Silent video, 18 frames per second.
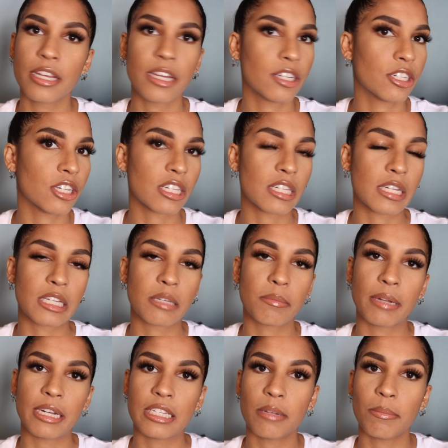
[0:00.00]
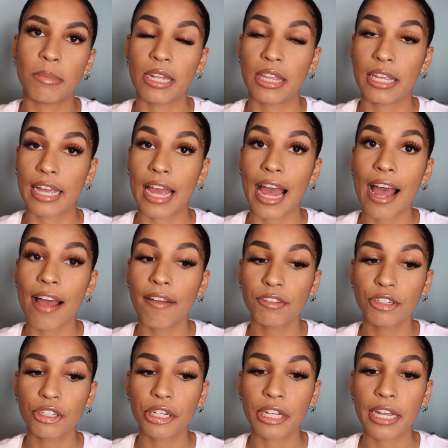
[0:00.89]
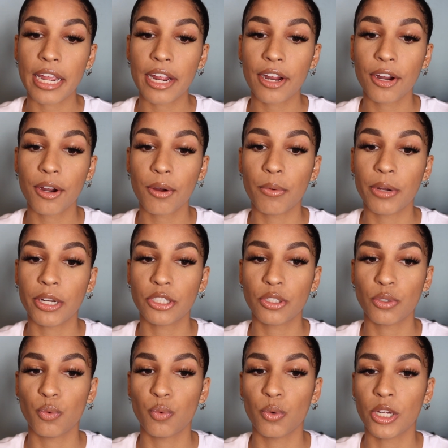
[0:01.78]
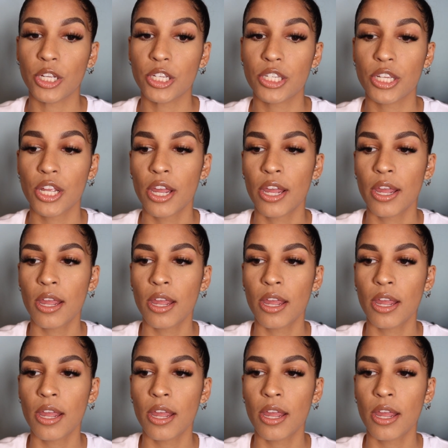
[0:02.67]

he just explained to me the aftercare, which was